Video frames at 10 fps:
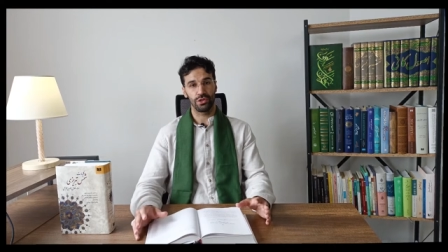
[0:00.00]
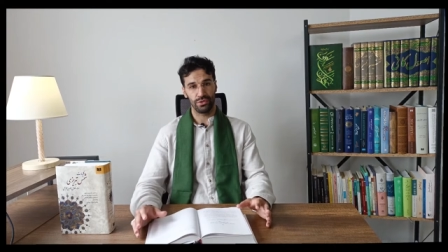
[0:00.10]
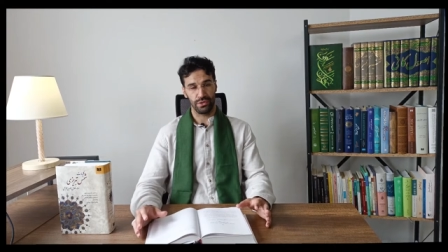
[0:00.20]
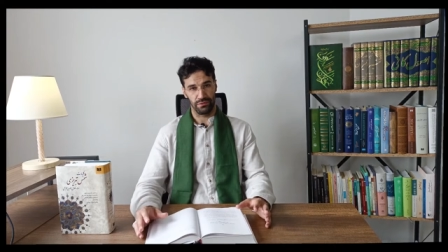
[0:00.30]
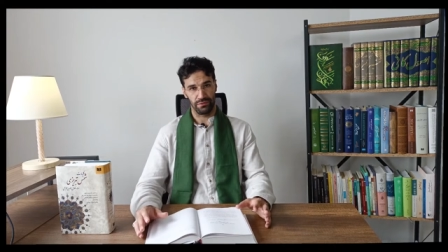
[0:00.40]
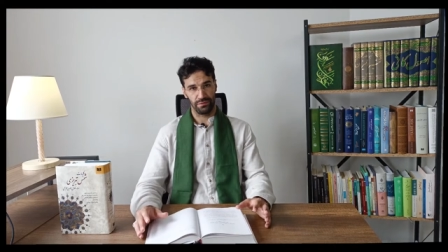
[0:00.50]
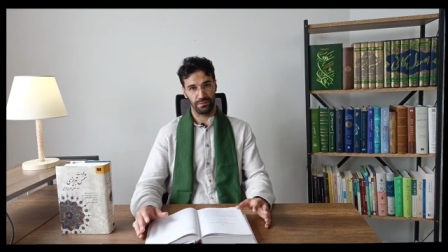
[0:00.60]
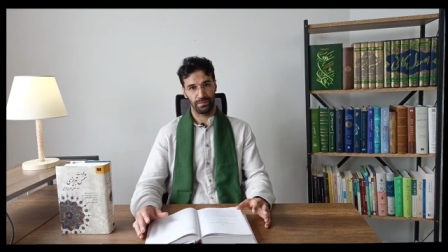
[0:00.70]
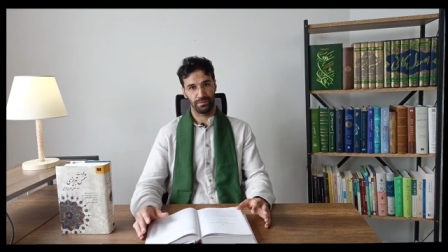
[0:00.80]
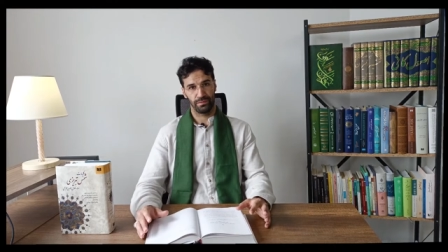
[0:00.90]
Joseph,
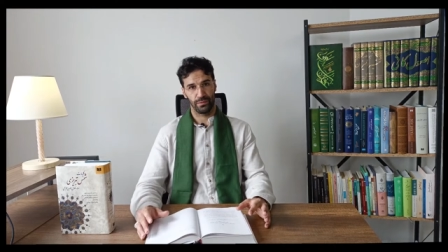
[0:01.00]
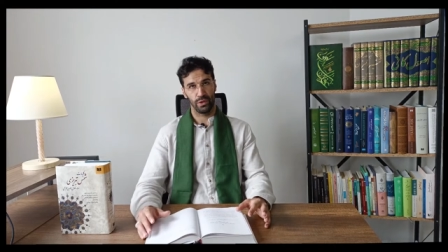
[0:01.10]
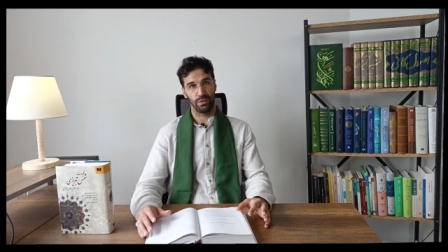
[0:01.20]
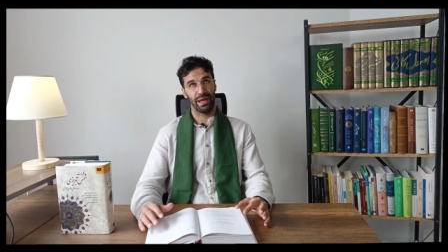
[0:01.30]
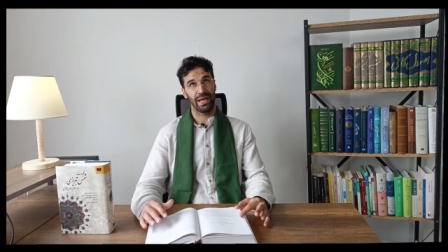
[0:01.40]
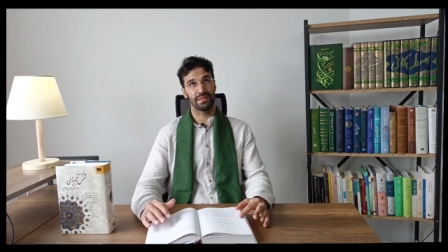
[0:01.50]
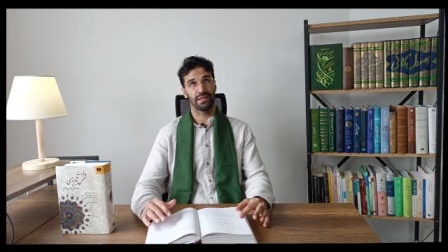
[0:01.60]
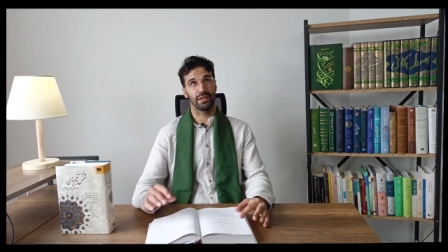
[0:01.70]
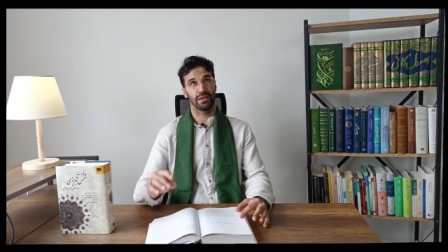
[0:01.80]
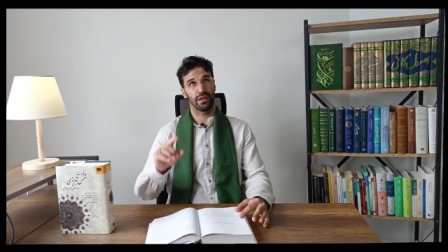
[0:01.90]
you're
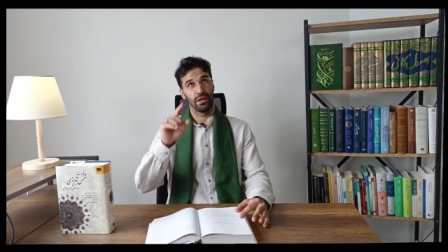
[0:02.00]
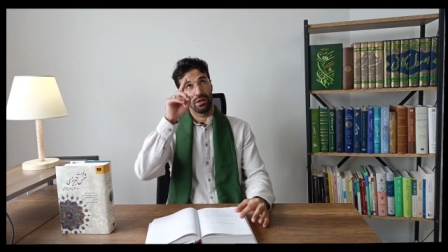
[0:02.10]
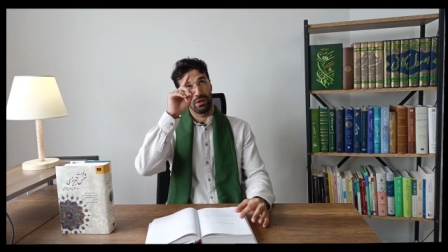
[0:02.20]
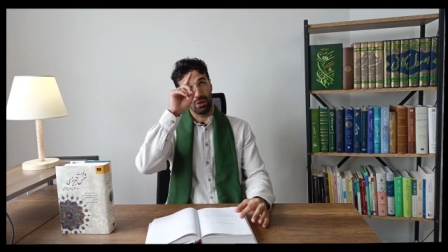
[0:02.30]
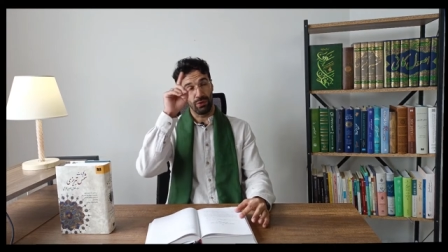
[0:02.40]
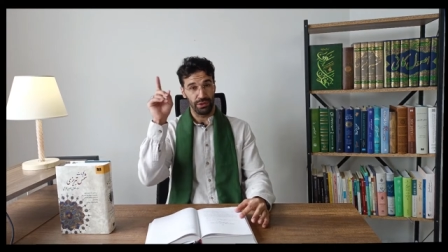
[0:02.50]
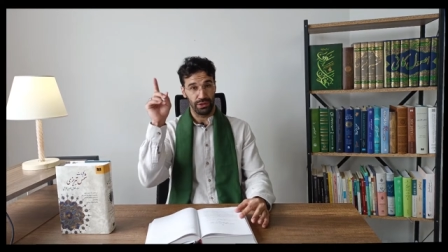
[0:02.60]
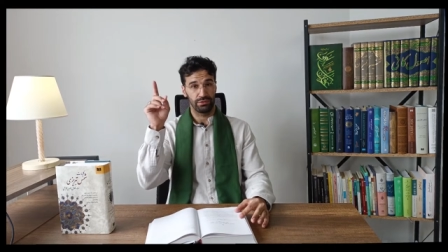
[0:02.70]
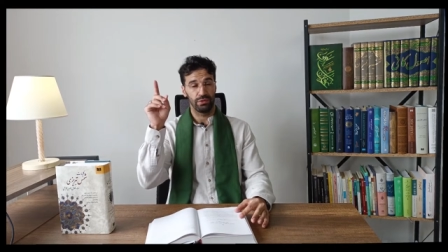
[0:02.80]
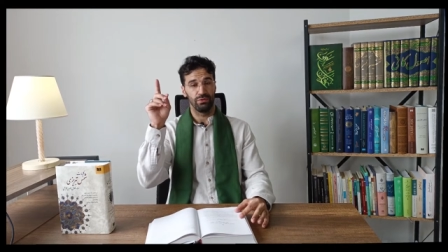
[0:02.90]
passing over
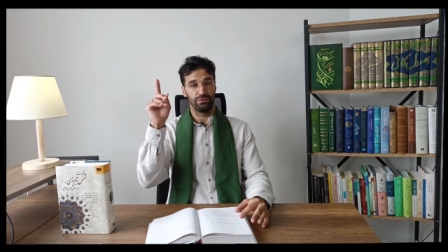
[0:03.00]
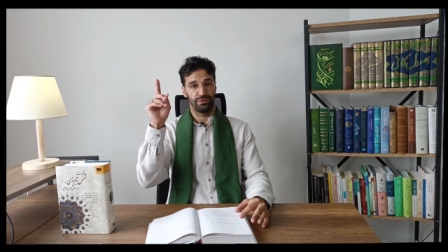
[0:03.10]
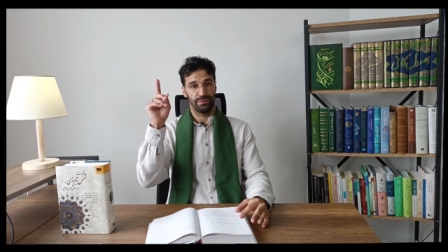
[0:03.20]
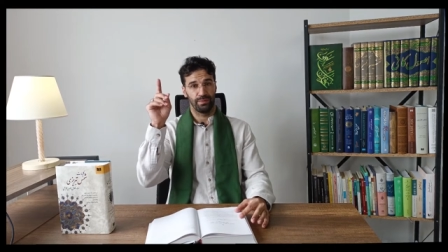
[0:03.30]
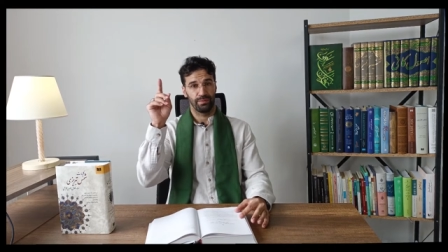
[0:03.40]
the roof.